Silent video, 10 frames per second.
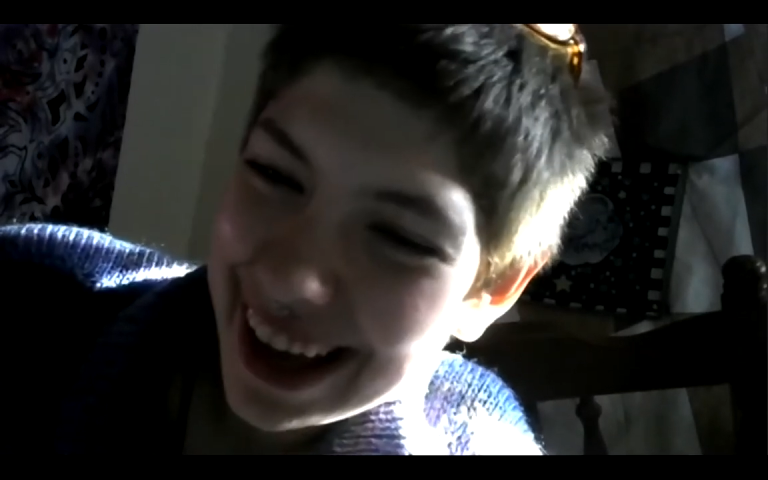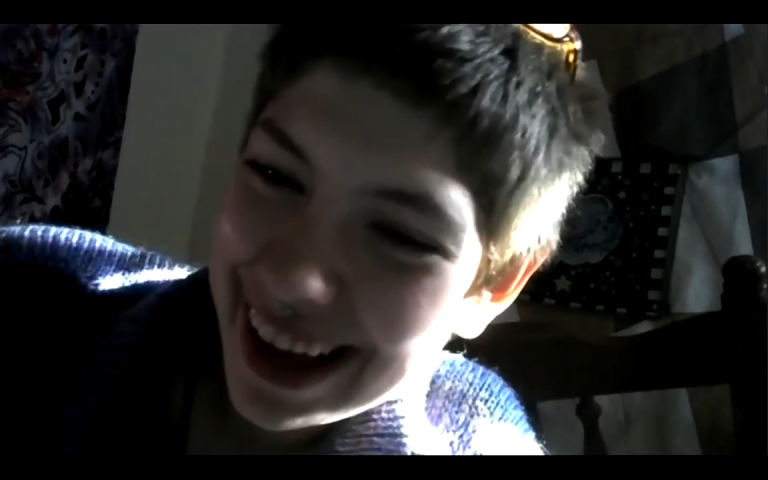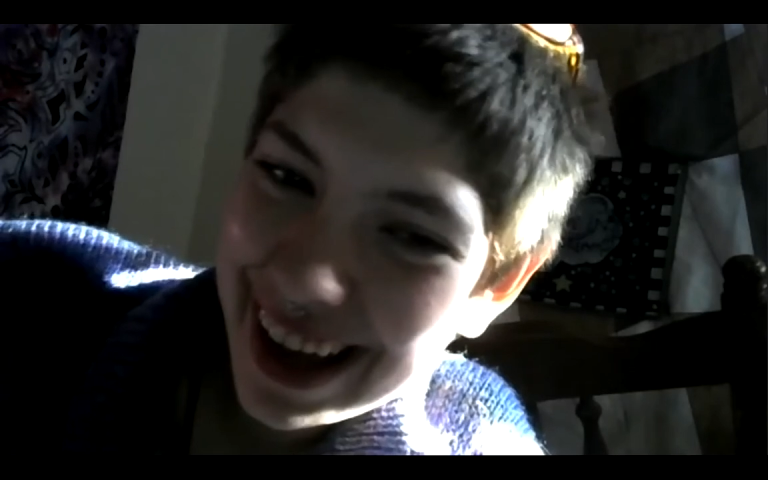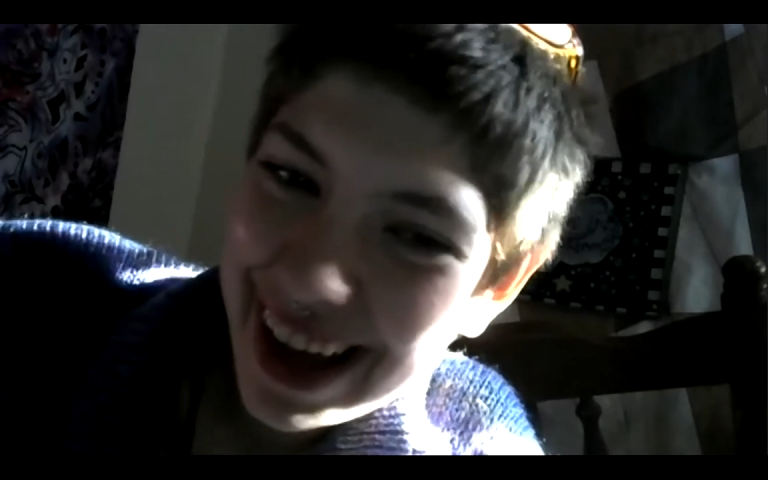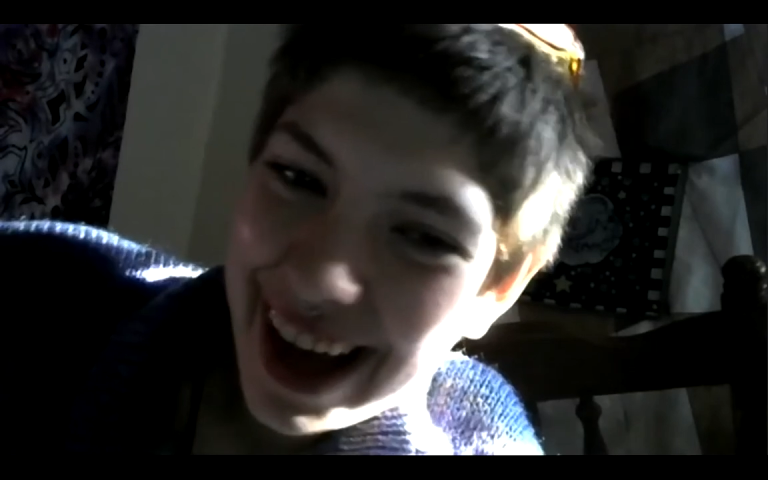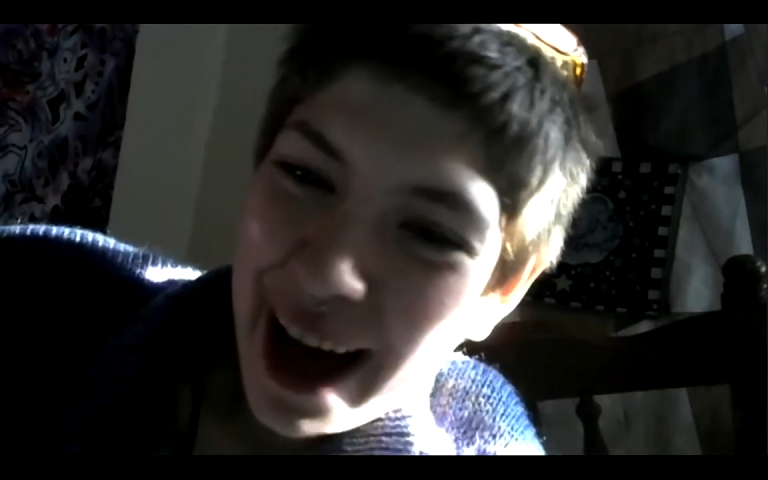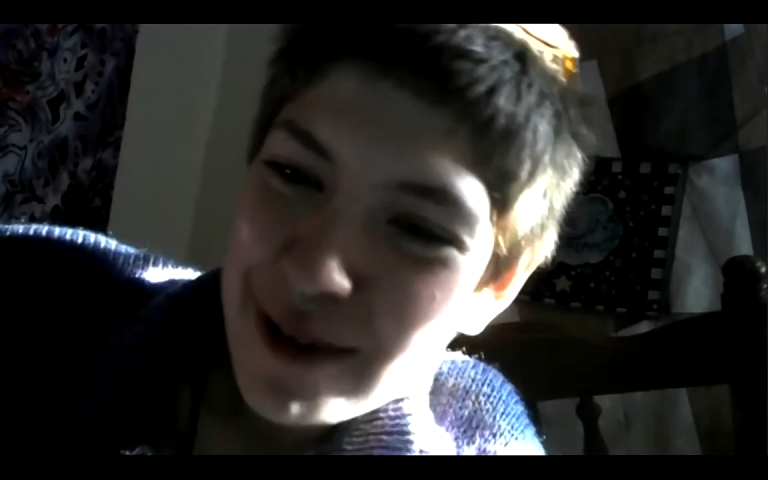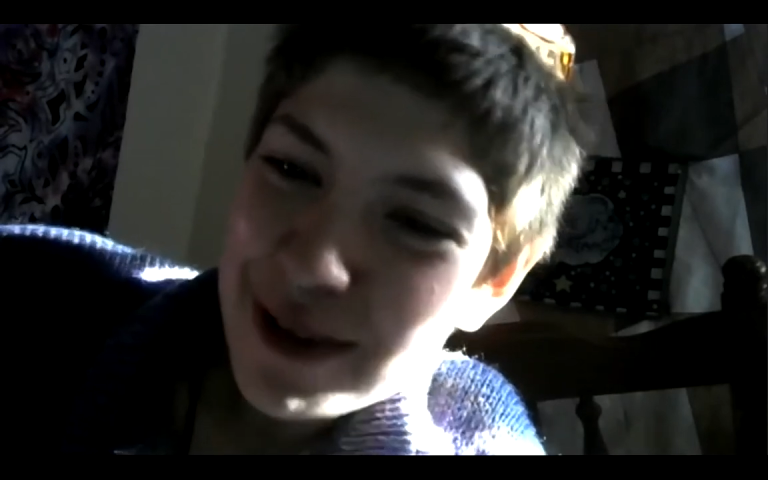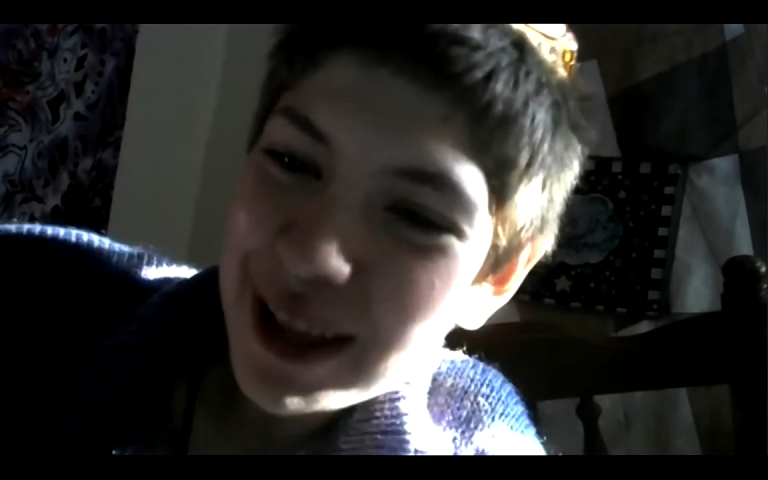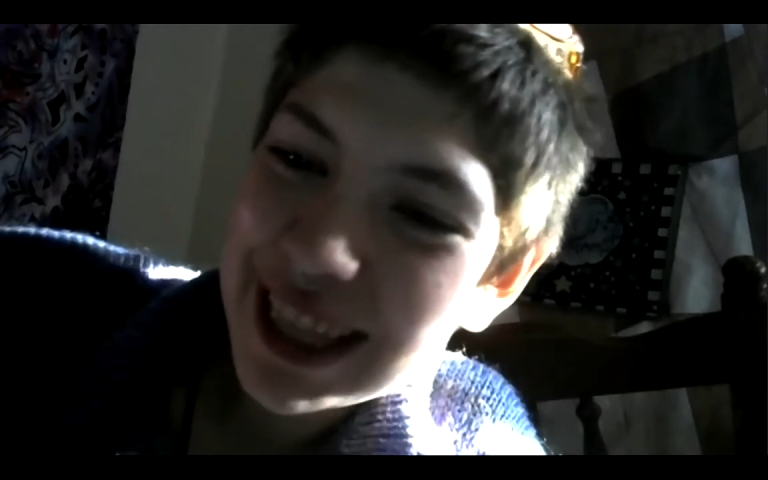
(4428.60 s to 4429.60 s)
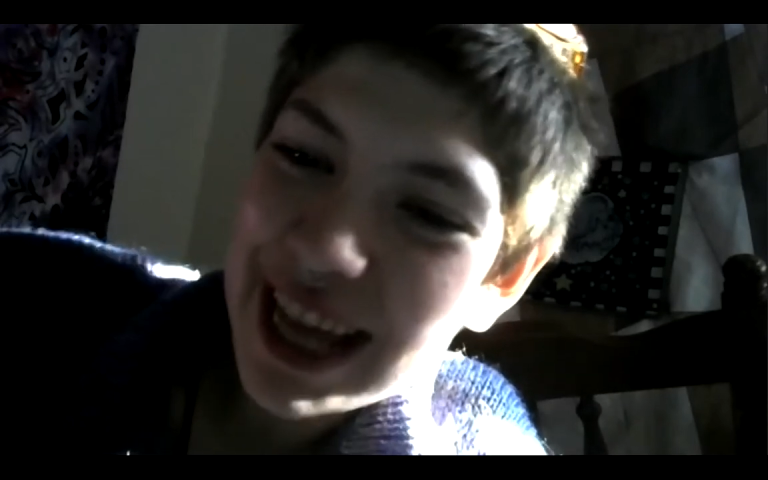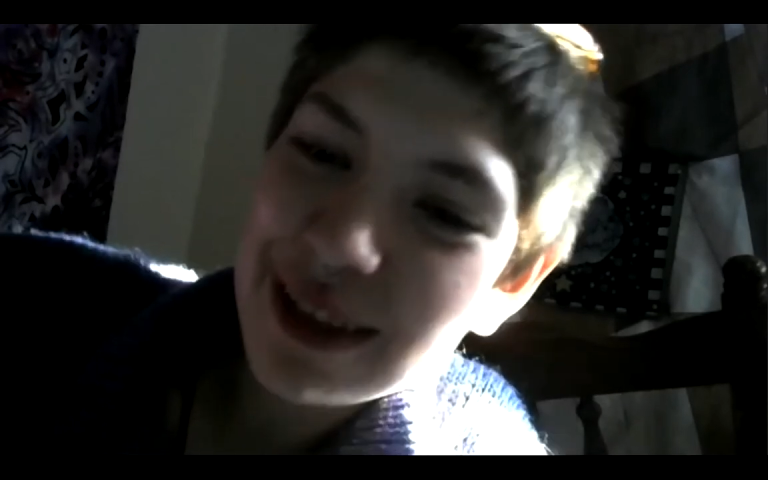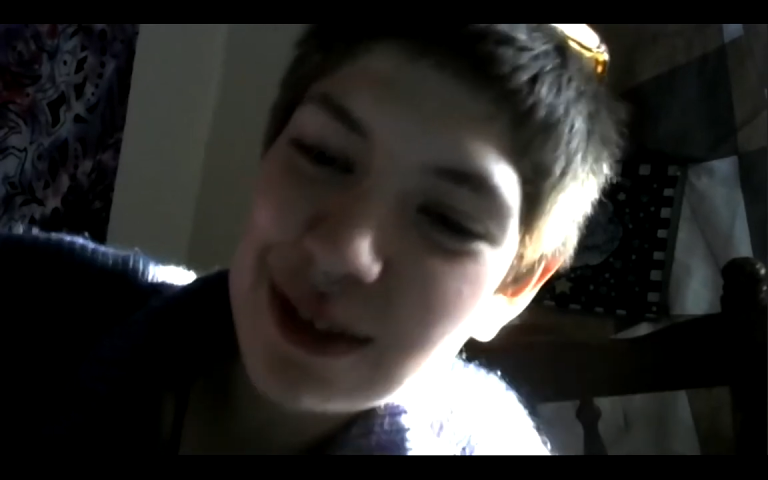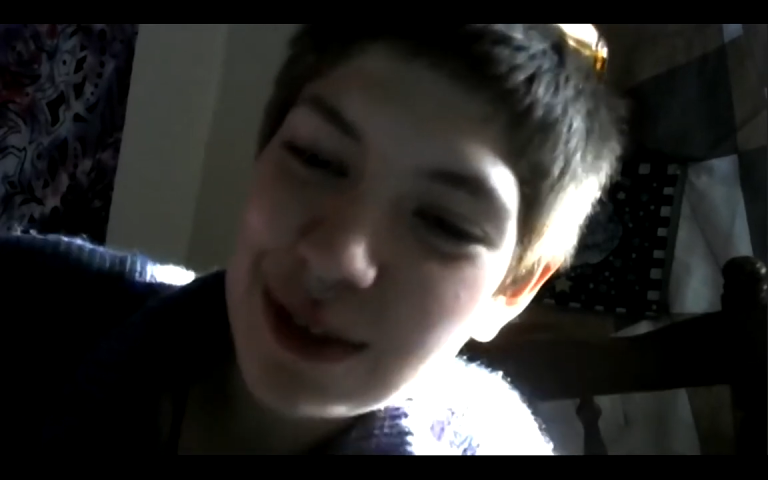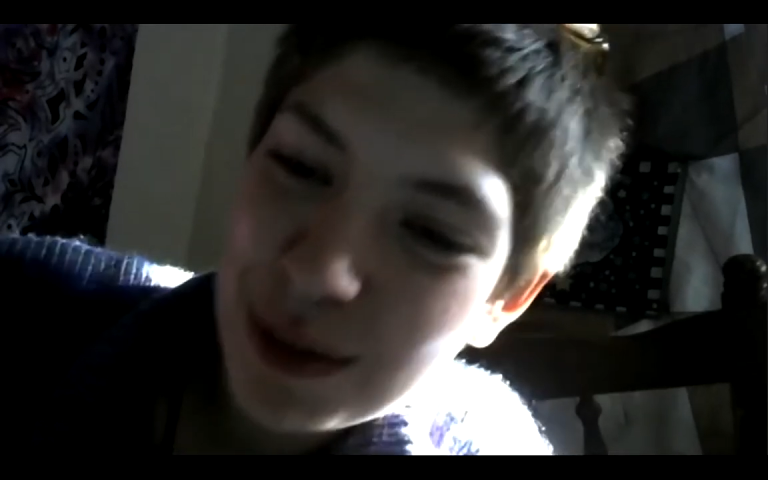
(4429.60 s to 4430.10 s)
I feel like that's a
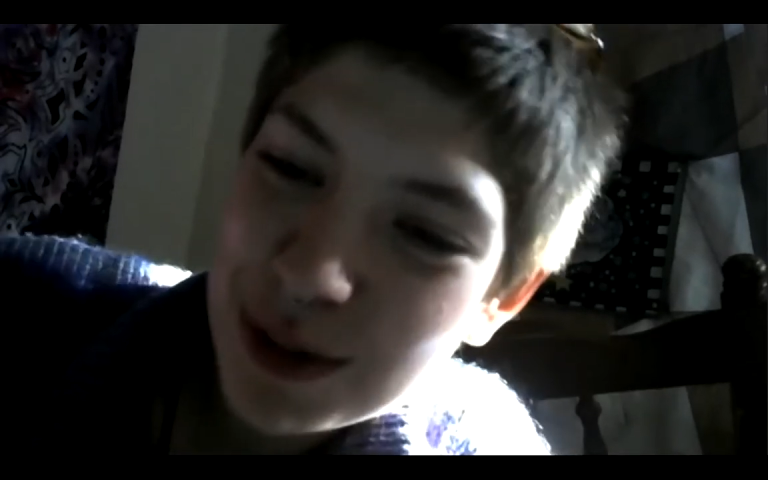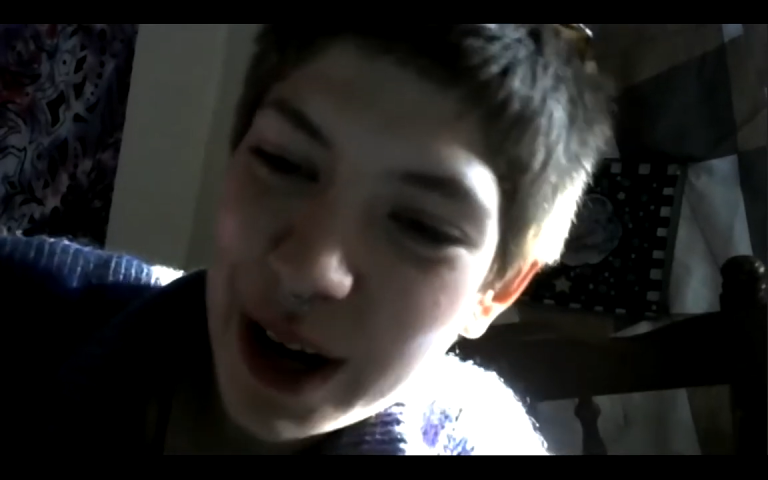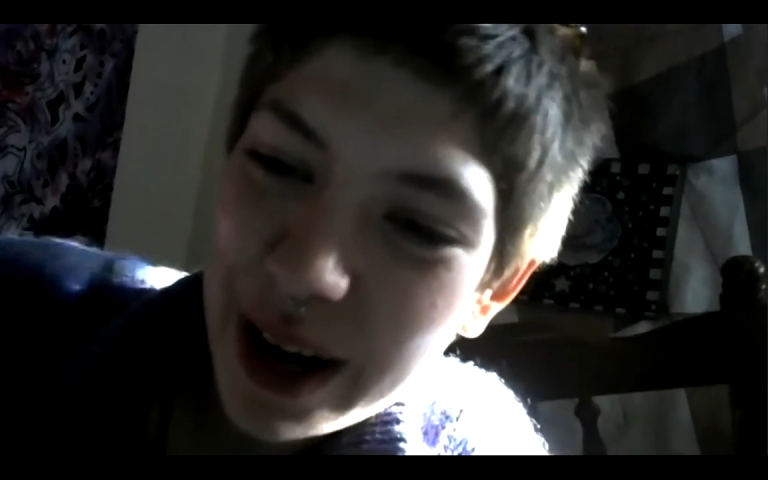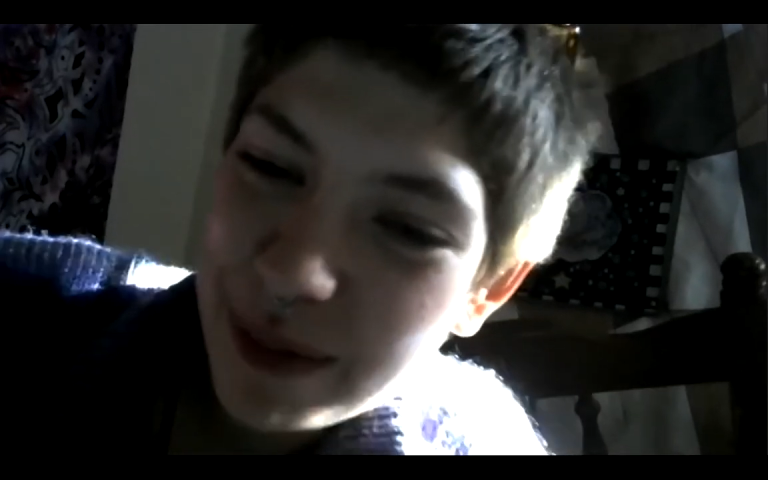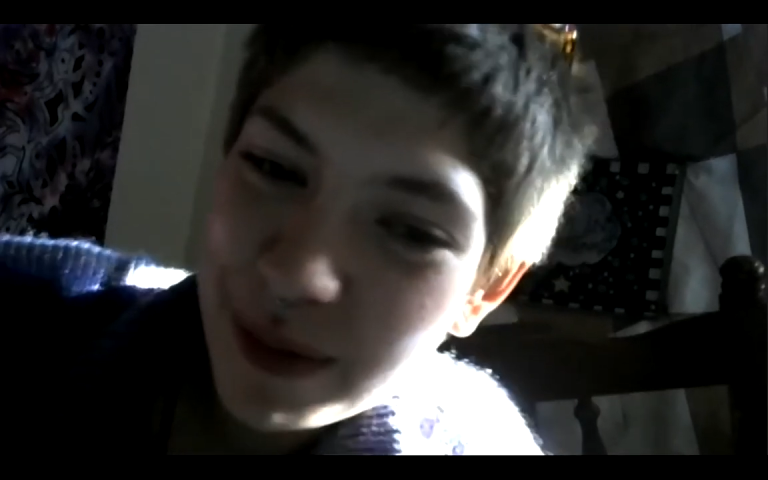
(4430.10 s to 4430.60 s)
dream job,